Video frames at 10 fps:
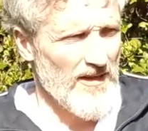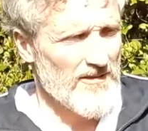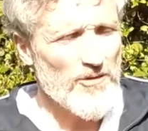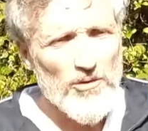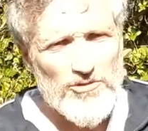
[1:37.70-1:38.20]

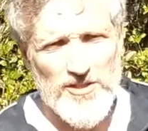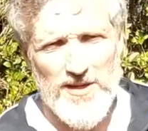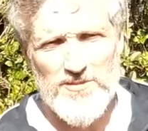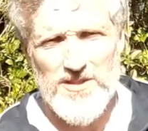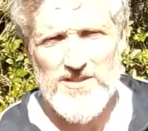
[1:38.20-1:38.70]

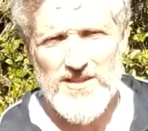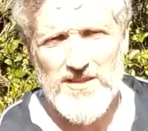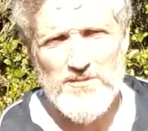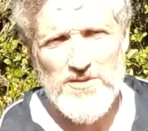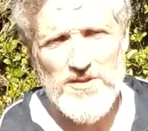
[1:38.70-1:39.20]
concept in
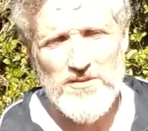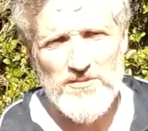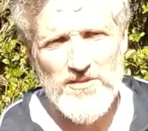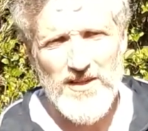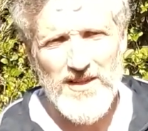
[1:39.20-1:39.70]
terms of
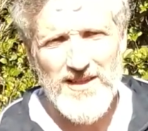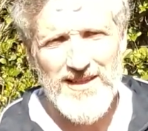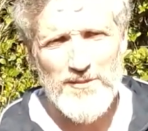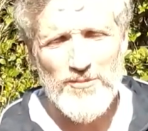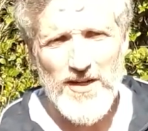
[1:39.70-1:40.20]

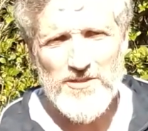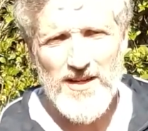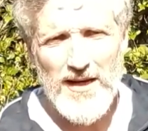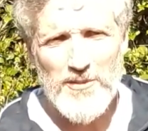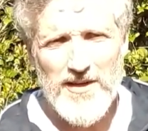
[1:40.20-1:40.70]
practical
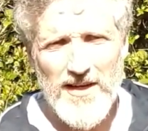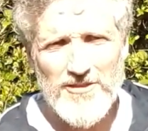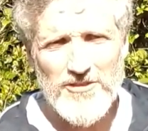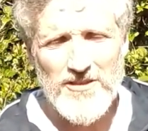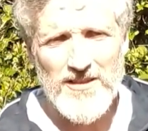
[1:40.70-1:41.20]

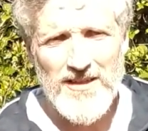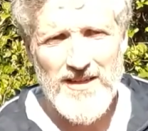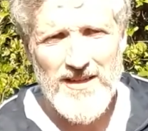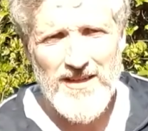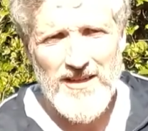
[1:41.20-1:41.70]
application.
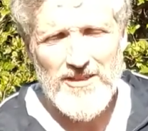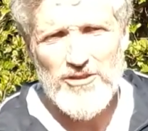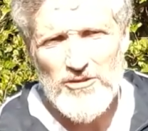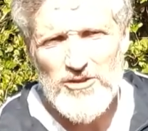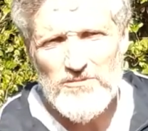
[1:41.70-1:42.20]

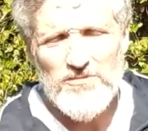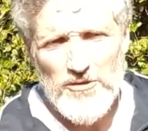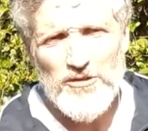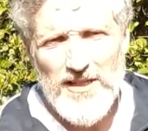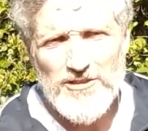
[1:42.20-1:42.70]
So
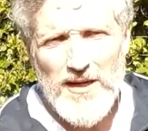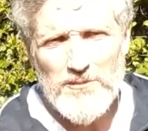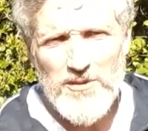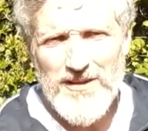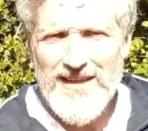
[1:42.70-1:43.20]
for
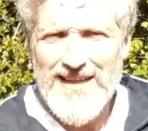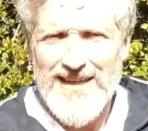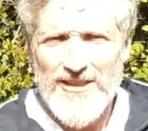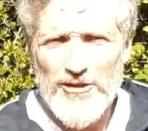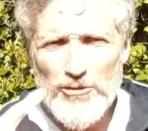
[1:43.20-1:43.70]
example,
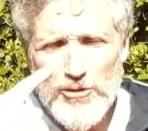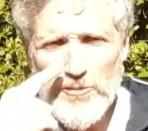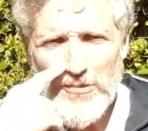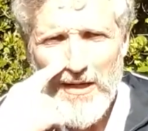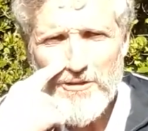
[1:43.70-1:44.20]
you could
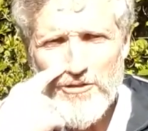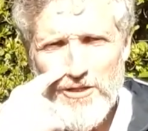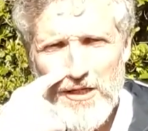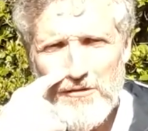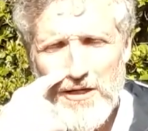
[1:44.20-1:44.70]
practice
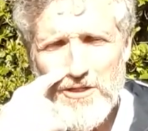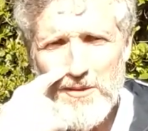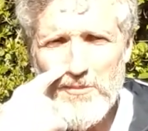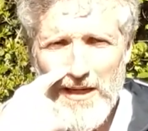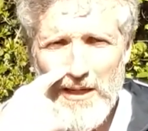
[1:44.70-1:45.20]

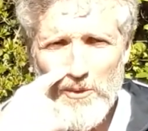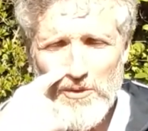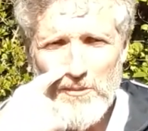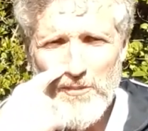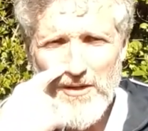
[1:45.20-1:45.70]
generating power with
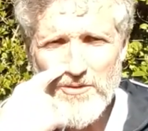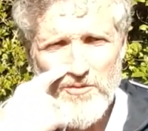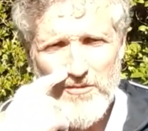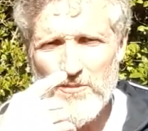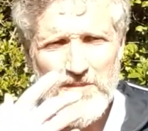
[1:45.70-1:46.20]
a punch
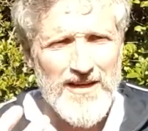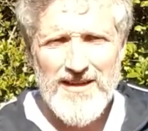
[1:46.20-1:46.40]
from